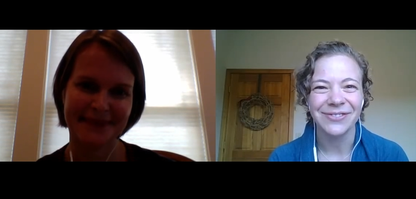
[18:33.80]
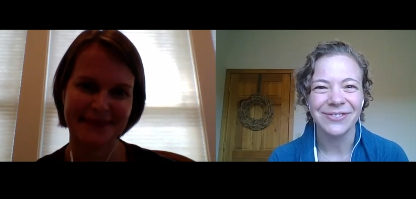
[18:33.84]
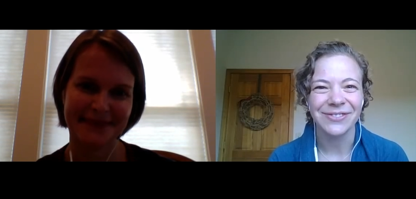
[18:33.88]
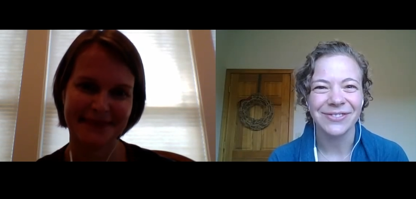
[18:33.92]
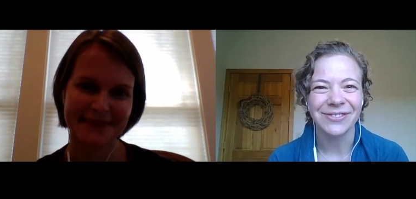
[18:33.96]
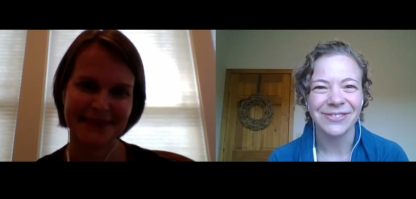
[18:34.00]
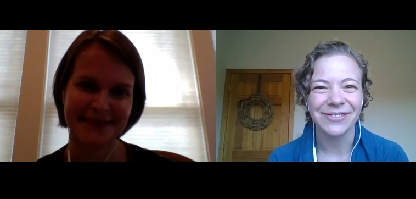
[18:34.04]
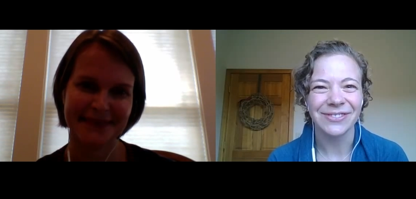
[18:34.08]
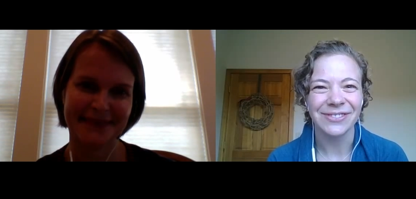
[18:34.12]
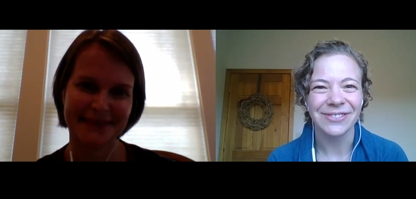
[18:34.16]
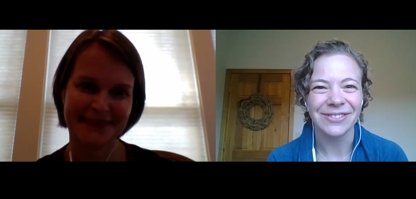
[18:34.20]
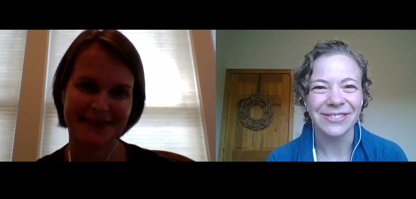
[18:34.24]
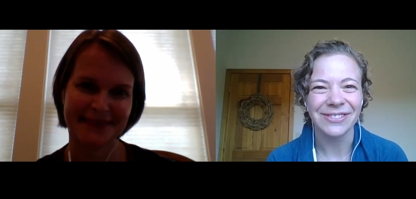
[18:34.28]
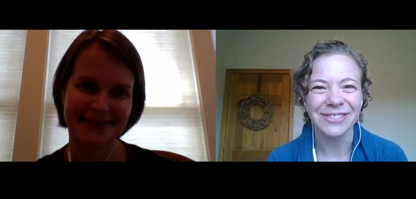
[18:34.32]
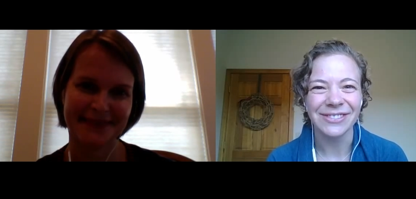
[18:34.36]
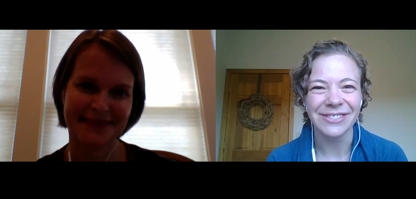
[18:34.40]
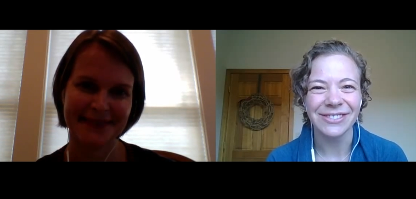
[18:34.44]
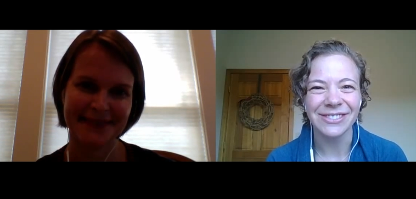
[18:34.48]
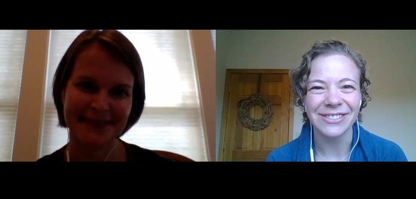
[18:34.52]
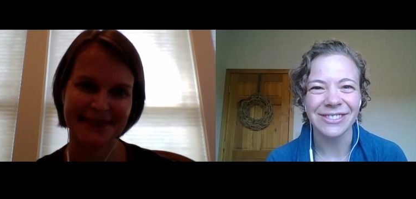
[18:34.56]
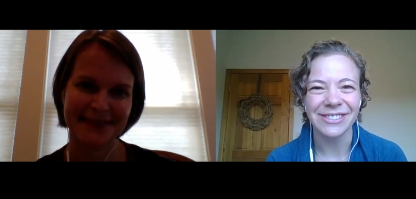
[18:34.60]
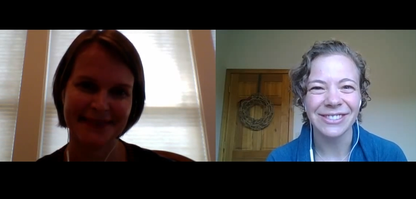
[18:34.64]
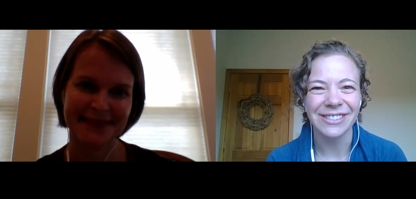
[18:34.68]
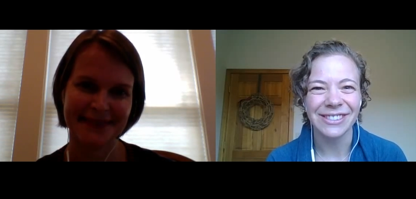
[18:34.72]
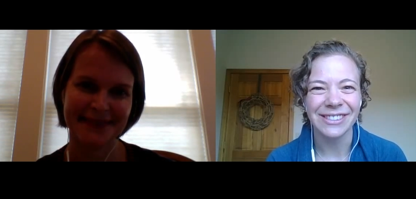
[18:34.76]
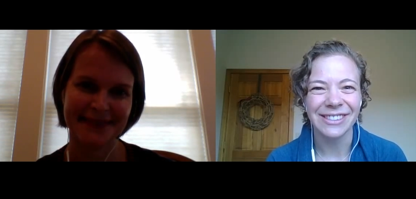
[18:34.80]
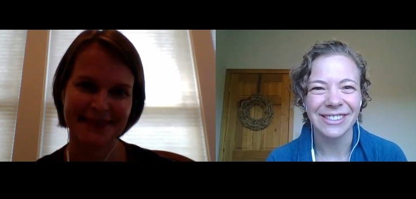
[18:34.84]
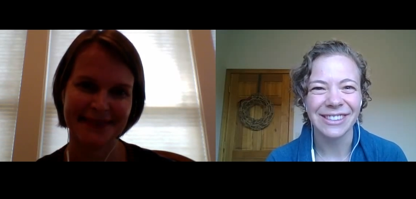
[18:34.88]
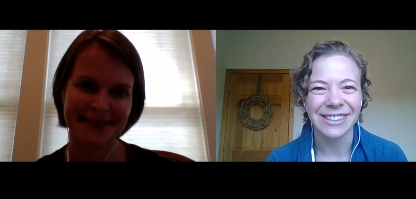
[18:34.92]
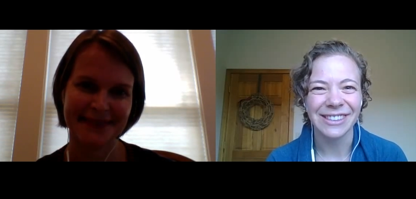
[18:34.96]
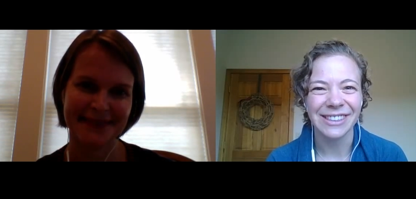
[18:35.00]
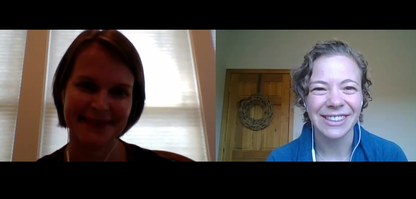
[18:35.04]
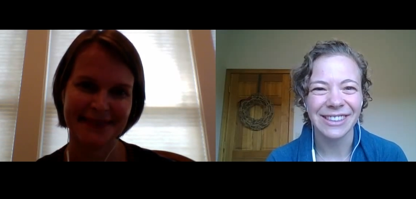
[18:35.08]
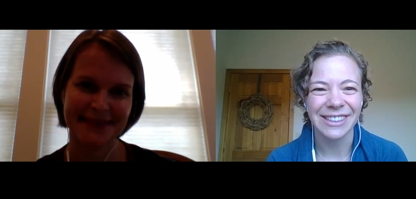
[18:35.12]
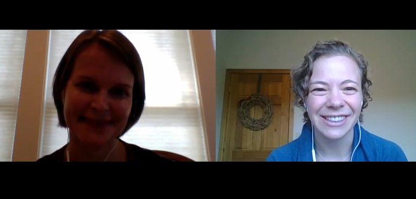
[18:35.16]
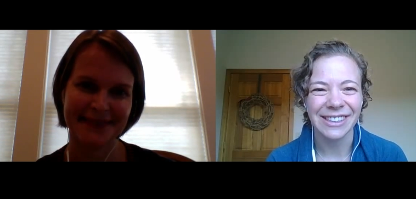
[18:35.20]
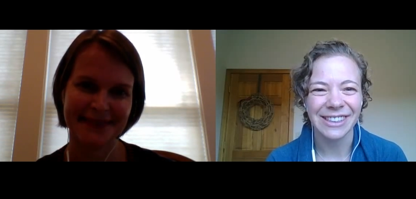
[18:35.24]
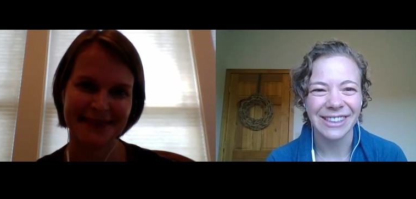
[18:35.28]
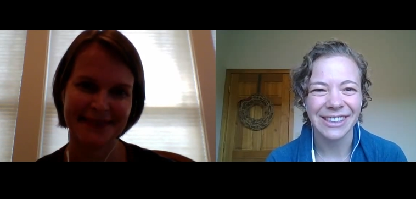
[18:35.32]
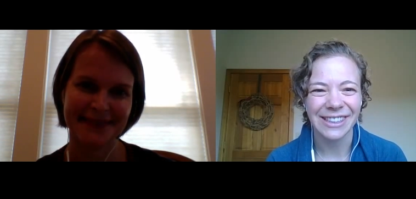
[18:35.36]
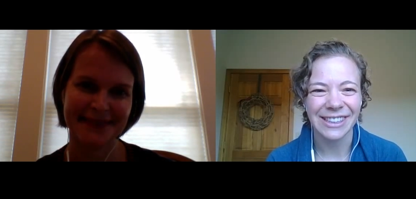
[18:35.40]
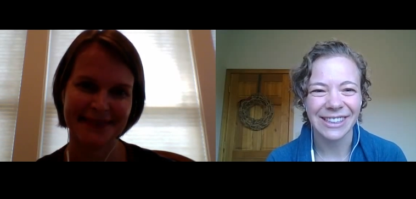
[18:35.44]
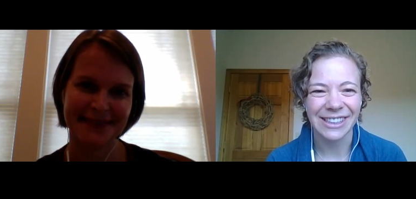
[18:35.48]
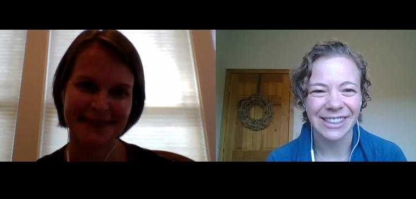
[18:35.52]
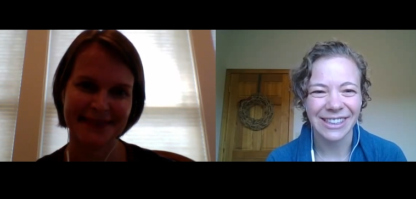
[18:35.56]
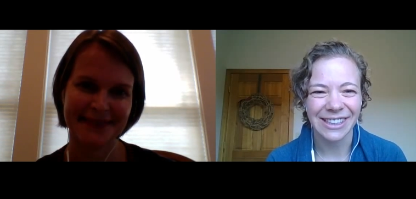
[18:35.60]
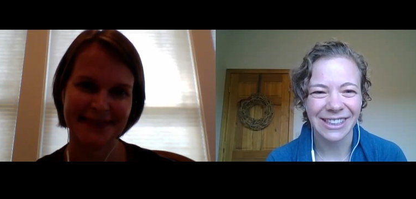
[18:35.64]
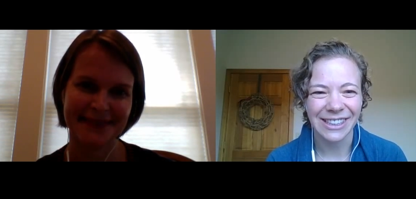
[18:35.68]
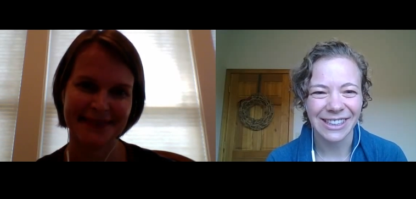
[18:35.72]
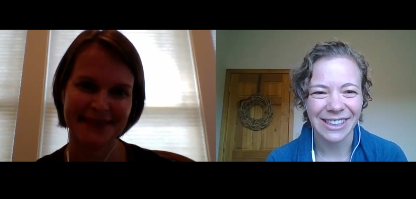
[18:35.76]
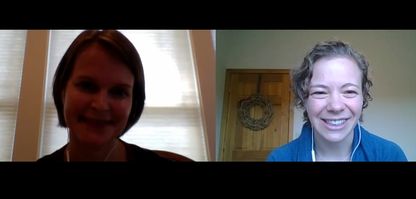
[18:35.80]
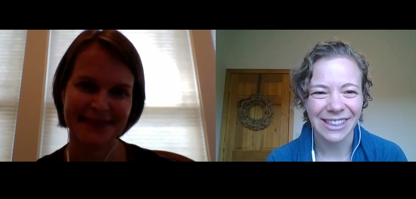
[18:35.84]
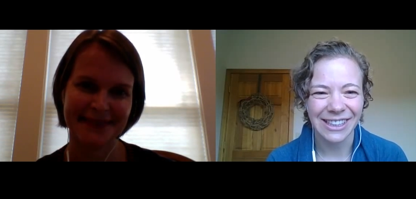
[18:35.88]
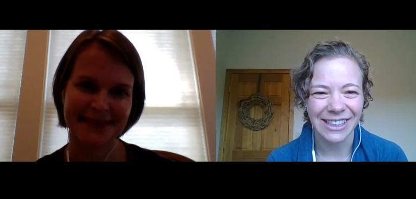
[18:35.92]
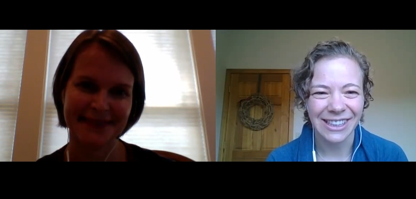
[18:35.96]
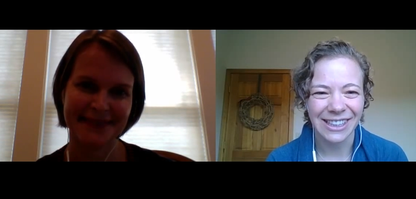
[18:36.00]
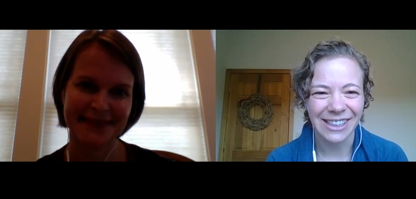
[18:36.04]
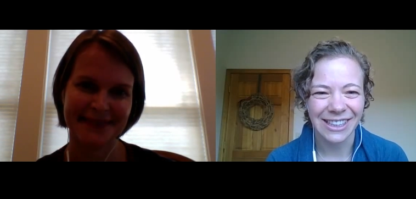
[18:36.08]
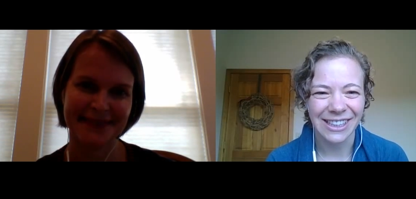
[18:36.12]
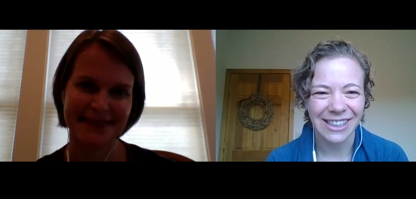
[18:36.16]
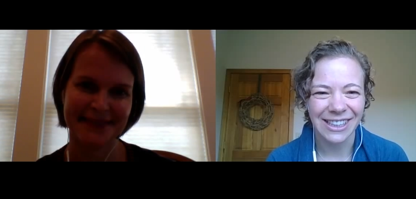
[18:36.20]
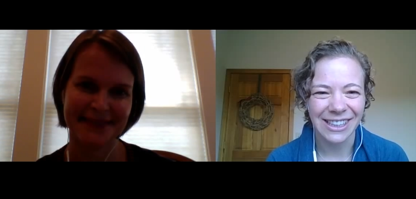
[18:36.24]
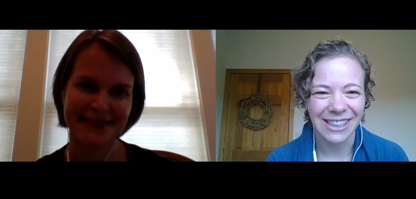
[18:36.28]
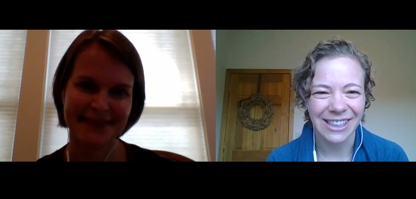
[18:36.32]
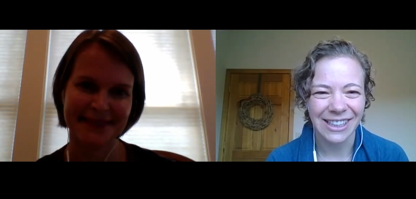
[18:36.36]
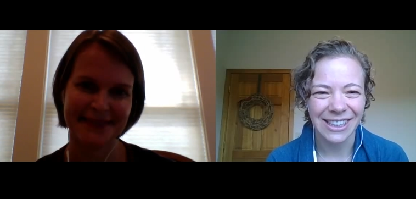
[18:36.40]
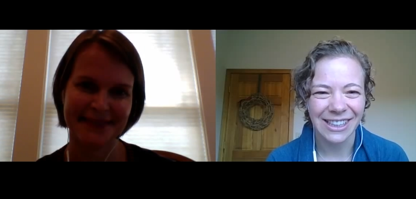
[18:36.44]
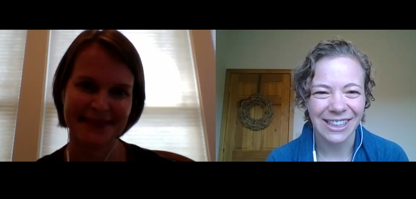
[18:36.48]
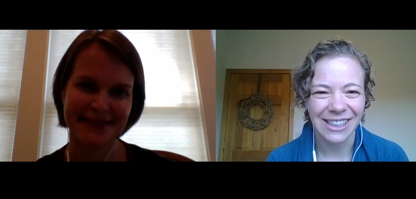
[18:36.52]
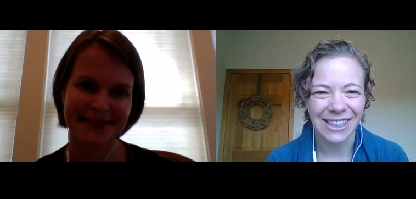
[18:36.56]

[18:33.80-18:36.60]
[no speech]